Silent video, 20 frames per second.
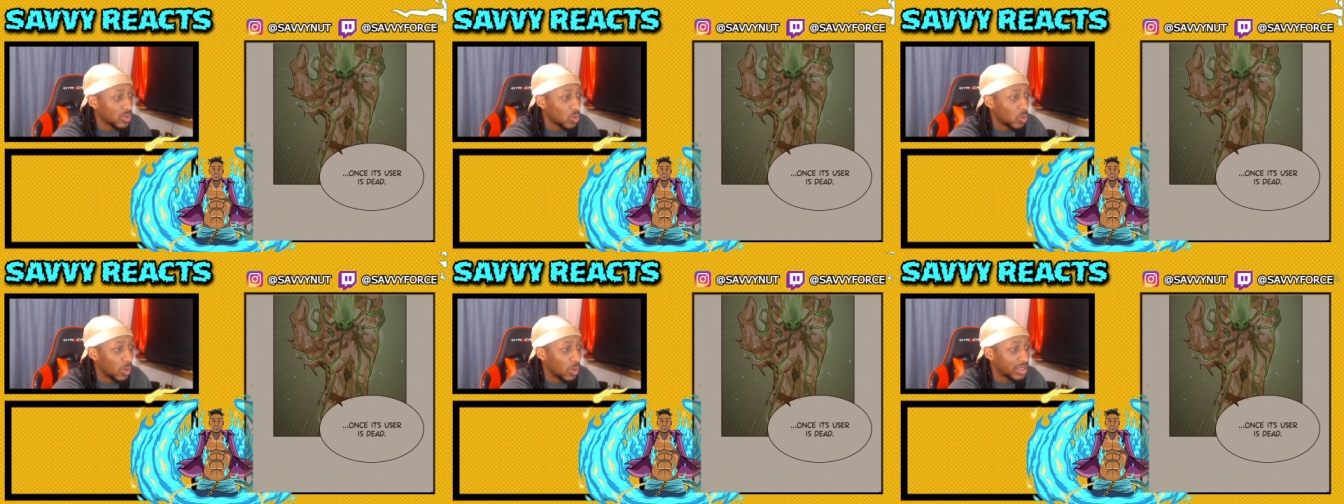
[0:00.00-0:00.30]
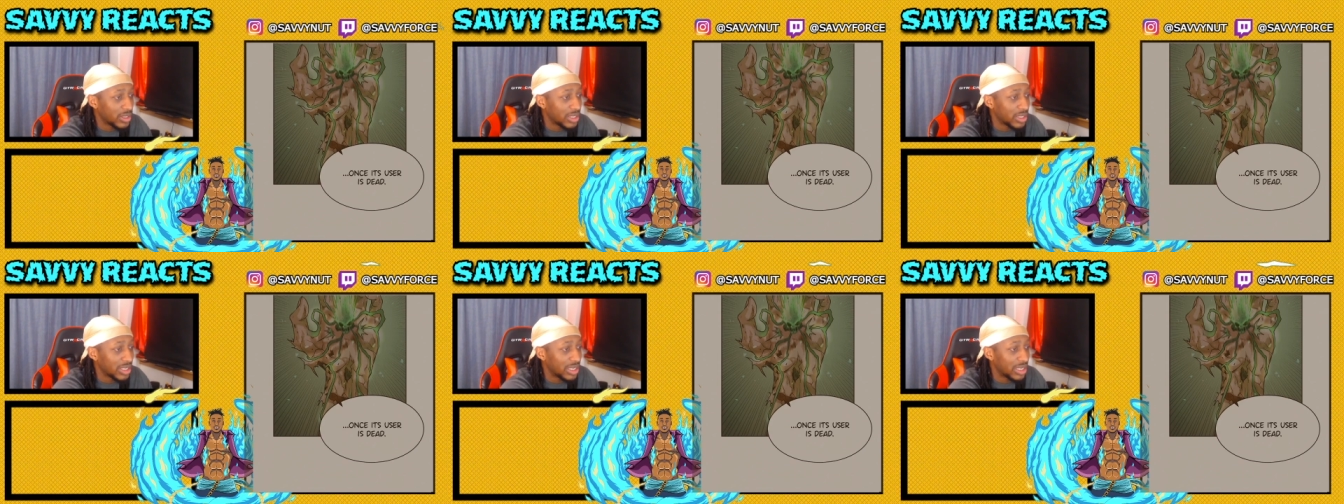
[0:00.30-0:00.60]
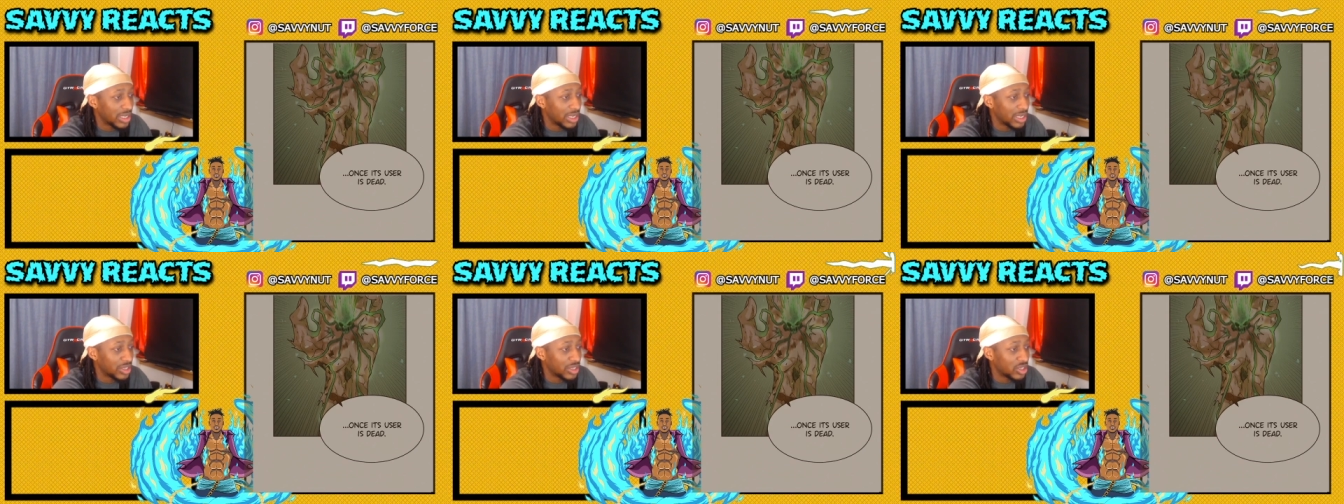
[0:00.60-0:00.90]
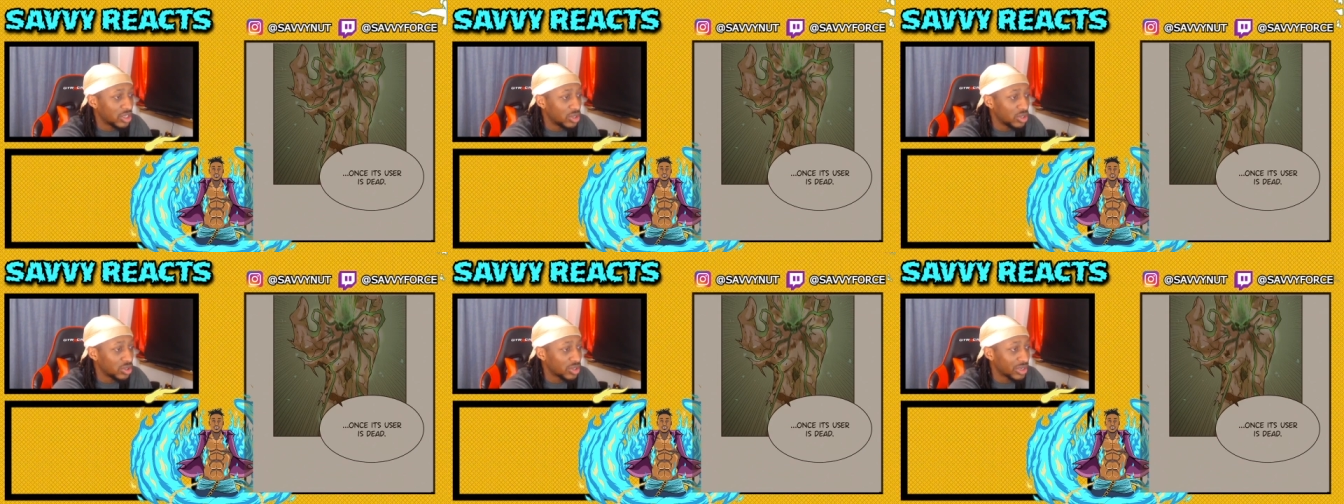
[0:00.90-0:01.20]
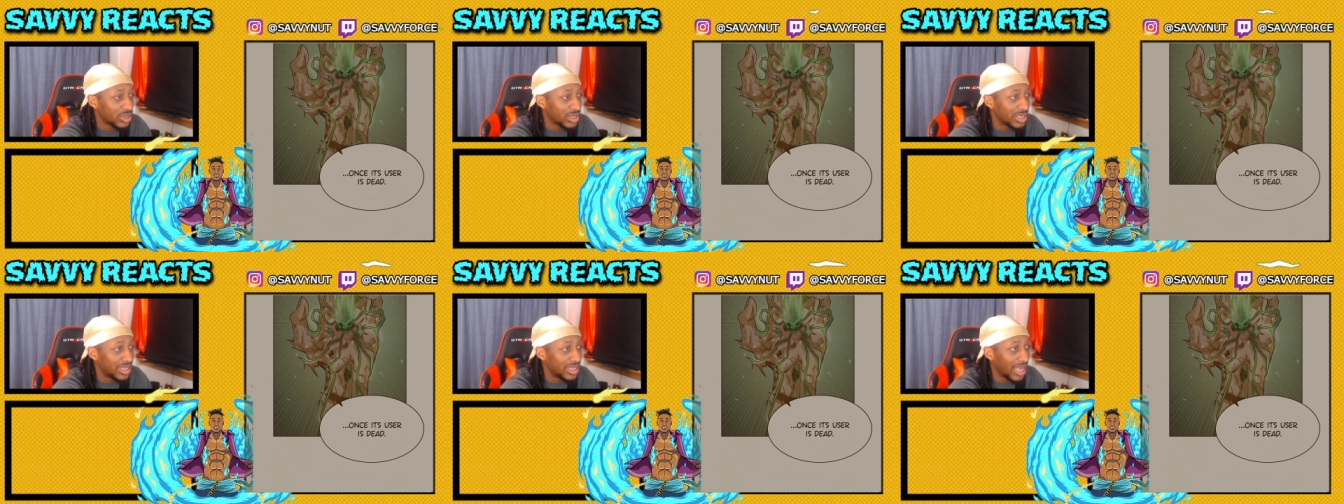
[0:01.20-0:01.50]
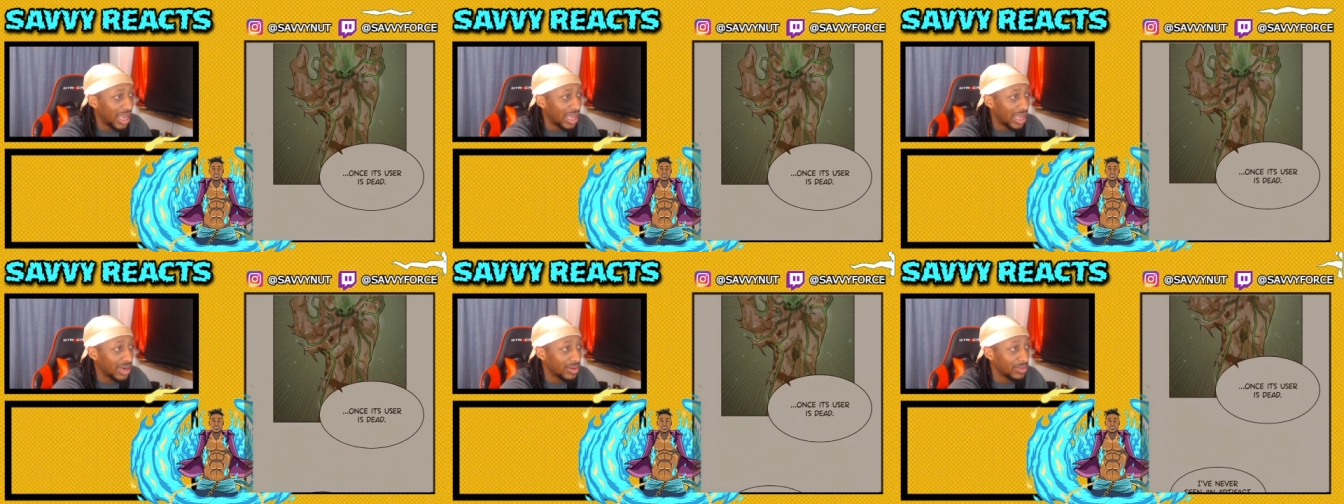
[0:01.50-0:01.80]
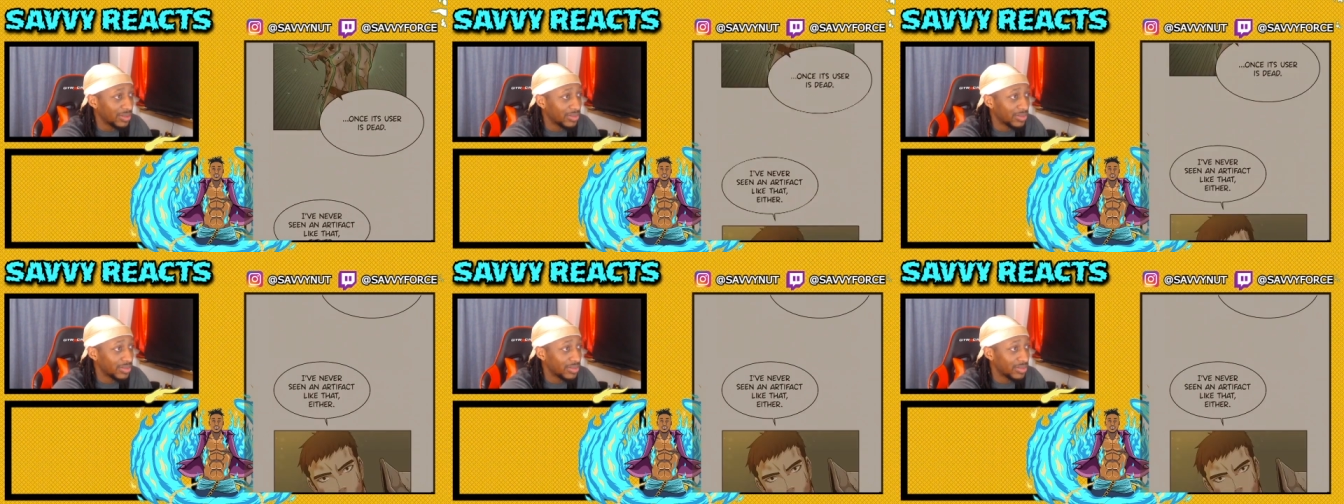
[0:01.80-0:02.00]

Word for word: Once its user is dead.